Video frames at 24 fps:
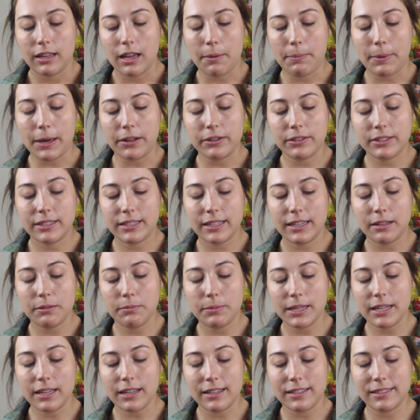About sin
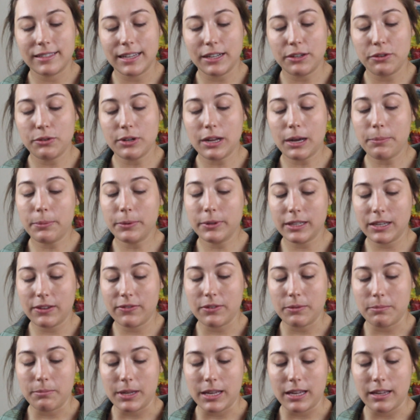because they do not
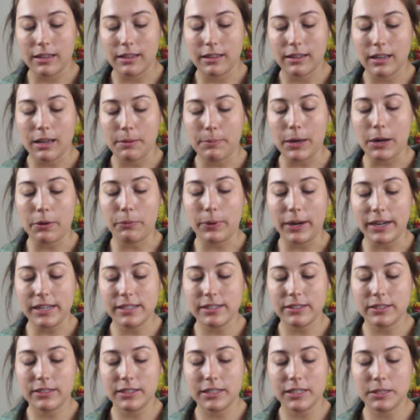believe in me, about
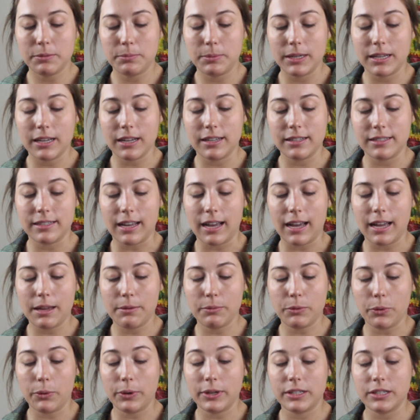righteousness because I
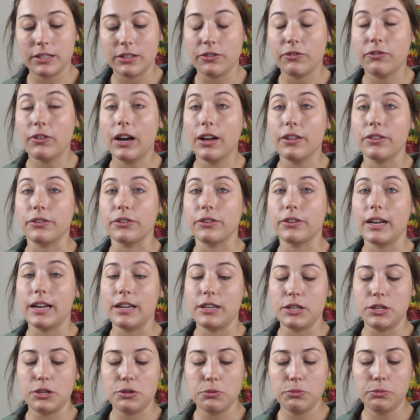am going to the Father,
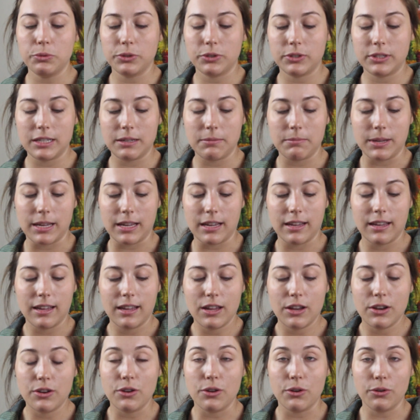and you will see me
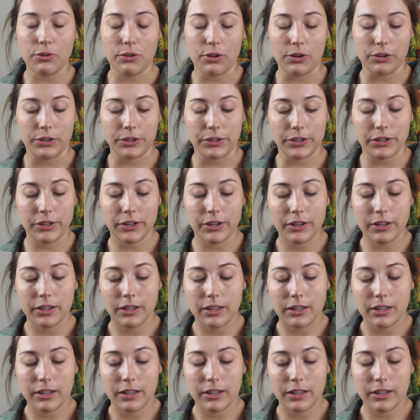no longer,